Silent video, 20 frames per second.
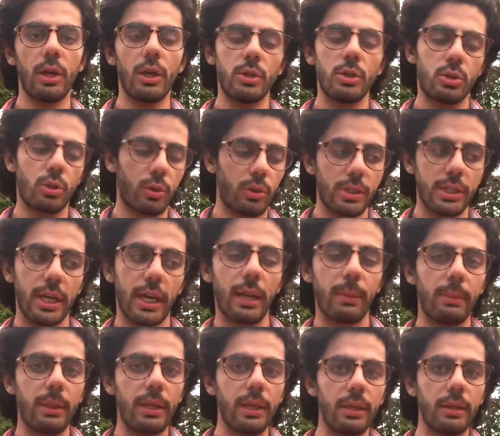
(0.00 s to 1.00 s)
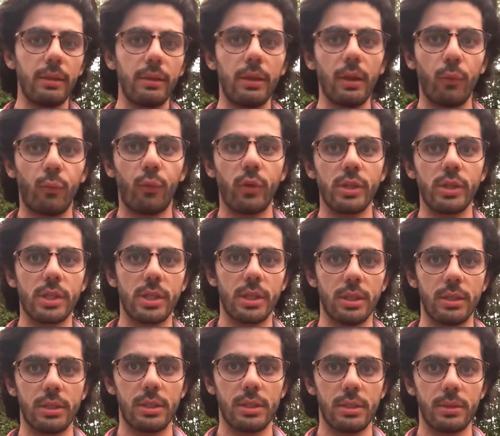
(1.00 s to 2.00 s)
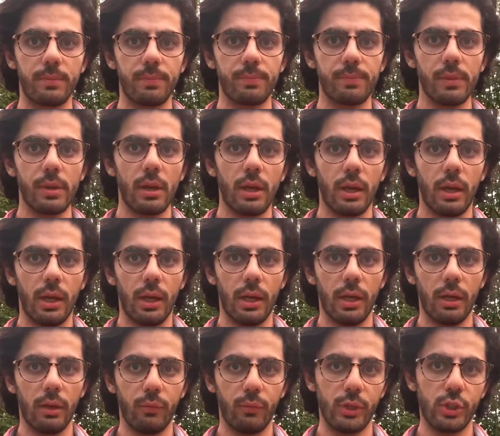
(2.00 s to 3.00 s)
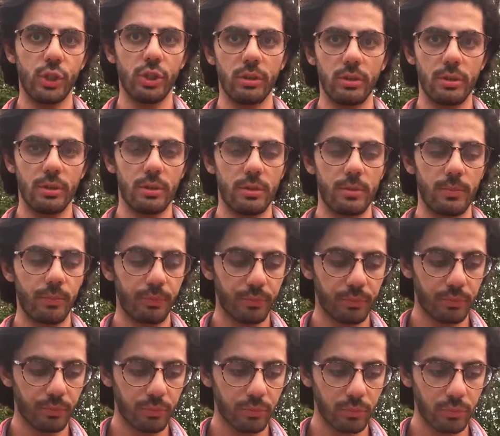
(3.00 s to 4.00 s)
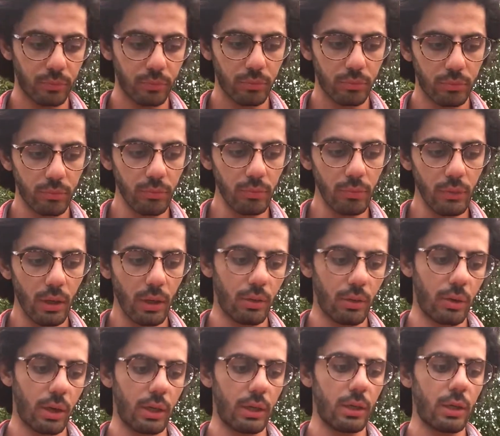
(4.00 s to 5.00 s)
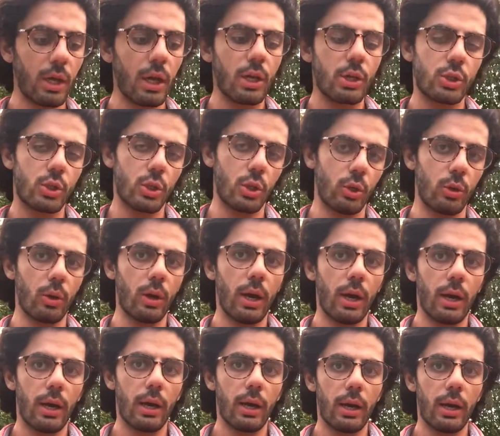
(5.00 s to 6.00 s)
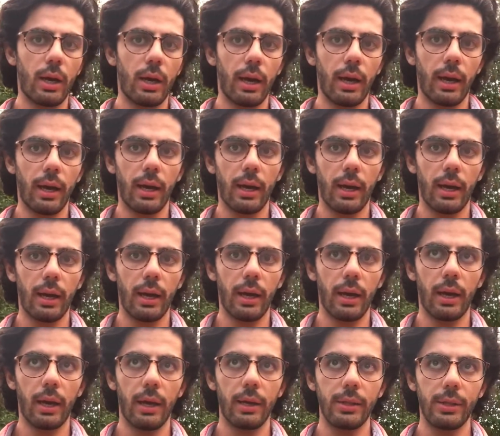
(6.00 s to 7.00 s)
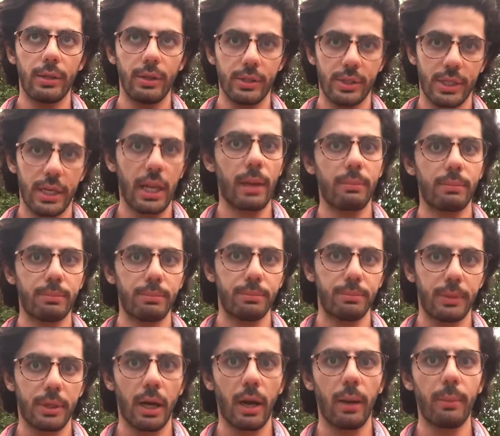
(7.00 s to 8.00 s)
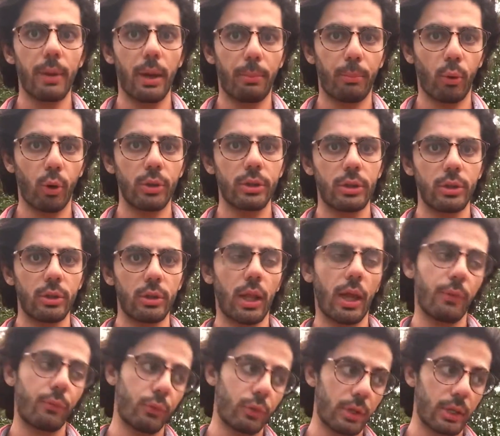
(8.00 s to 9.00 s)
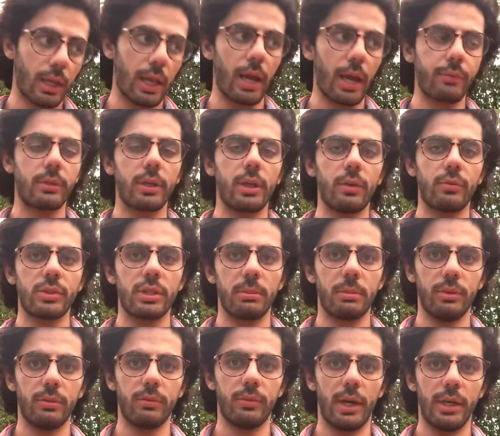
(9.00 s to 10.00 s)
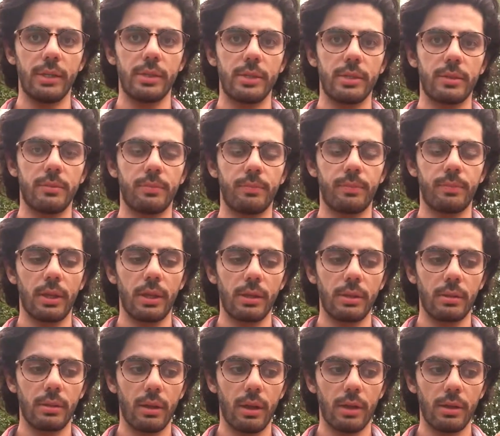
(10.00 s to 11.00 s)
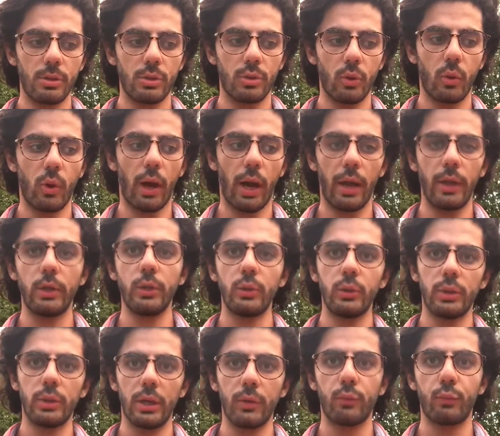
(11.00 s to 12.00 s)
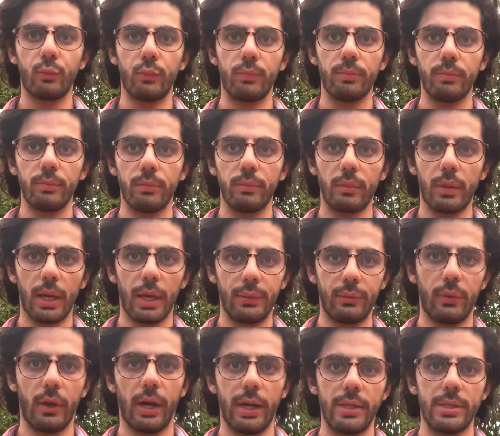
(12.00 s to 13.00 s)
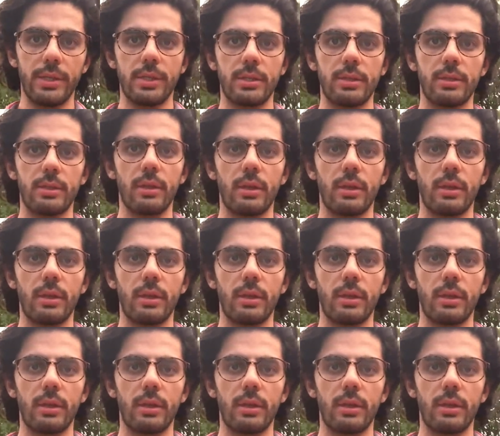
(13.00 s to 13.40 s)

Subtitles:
So there's gonna be differences in visions, right? So there's gonna come a point in your life where you're gonna have to give some advice. So how do you give advice?